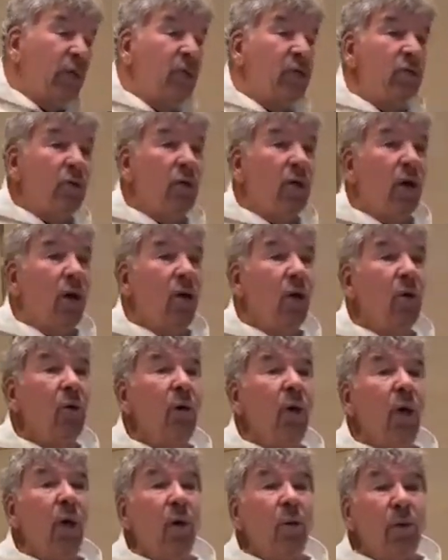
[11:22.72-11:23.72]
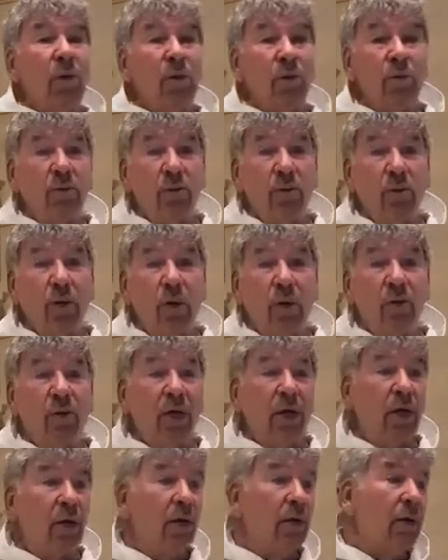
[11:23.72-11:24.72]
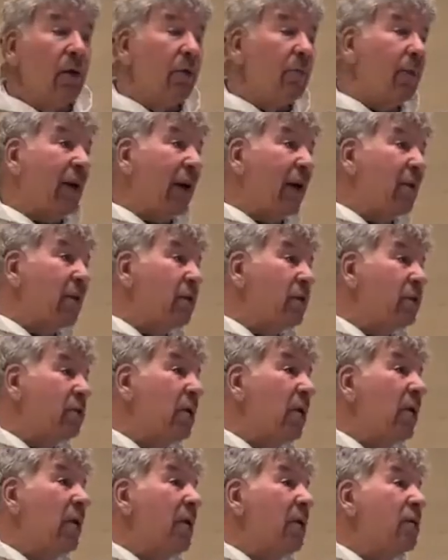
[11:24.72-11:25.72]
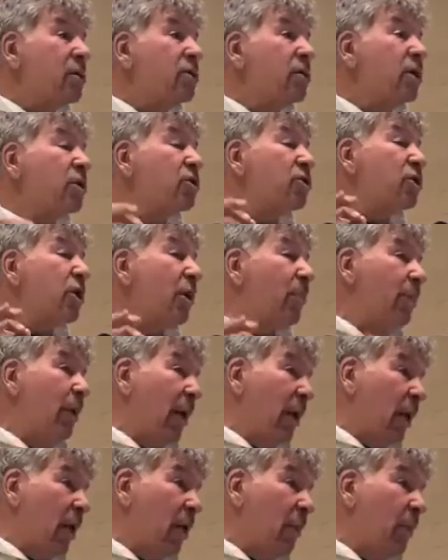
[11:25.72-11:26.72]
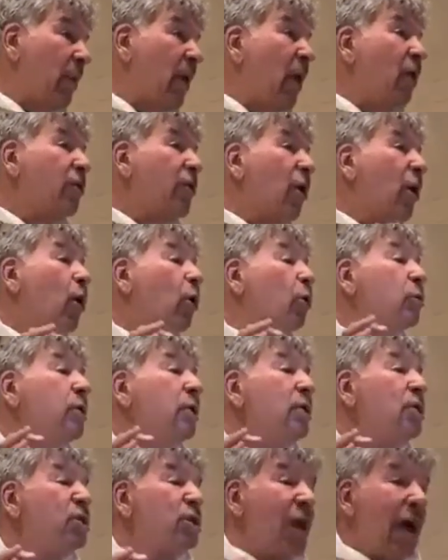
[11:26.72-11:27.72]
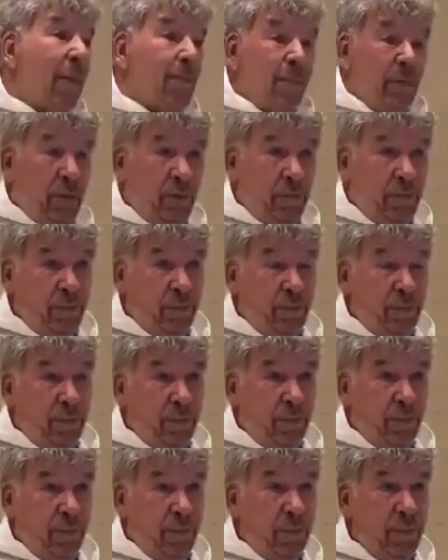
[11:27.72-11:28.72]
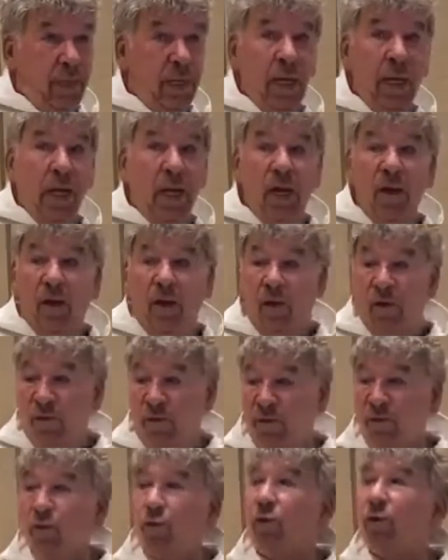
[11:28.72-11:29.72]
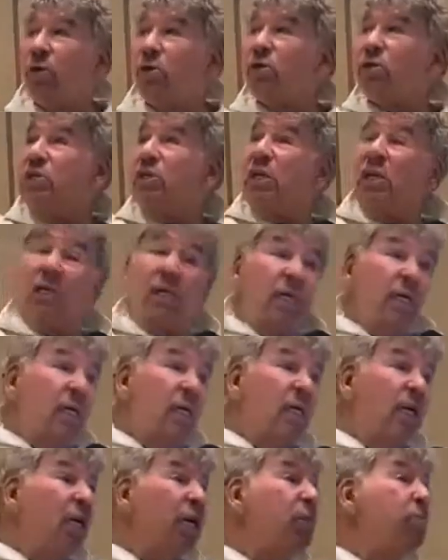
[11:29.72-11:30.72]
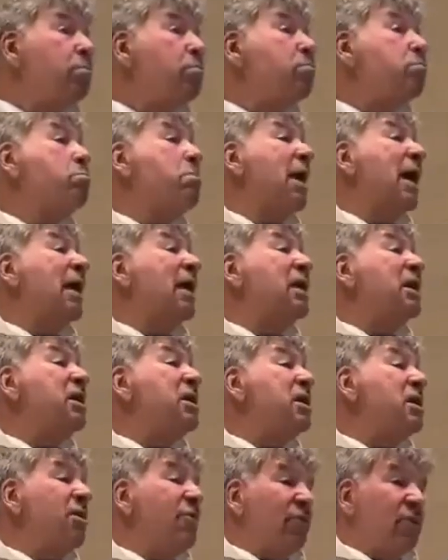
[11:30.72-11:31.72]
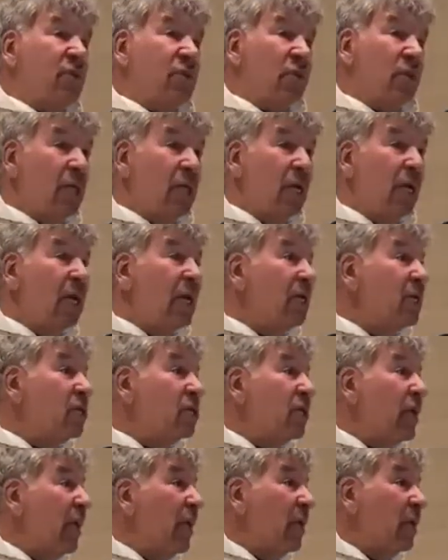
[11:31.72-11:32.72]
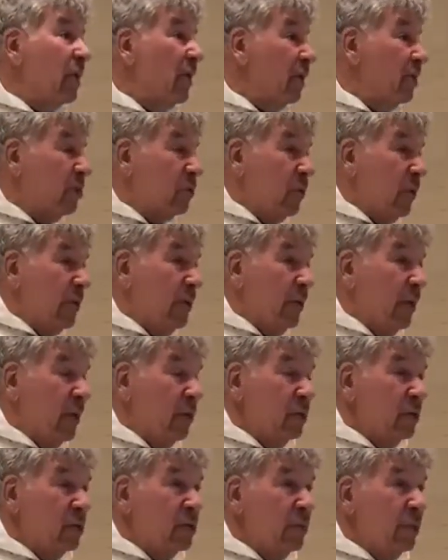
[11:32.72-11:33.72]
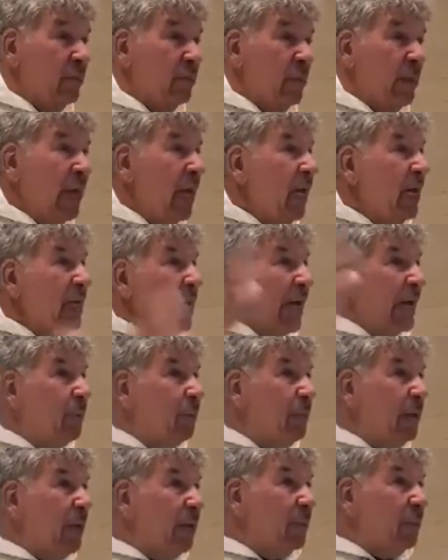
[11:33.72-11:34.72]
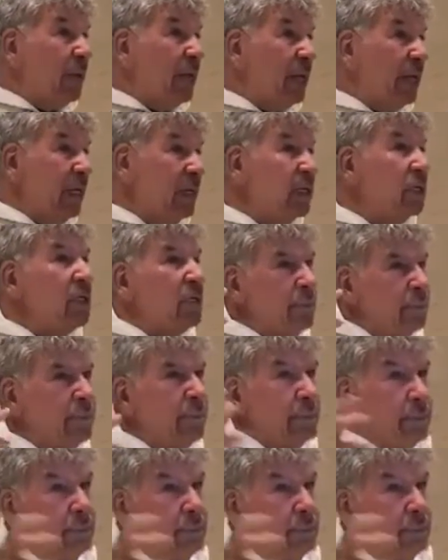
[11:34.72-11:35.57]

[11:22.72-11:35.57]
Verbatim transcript: place you go. When you do go there in Paris, Sainte Chapelle, the Holy Chapel. Floor to ceiling, magnificent stained glass windows. Not a big place,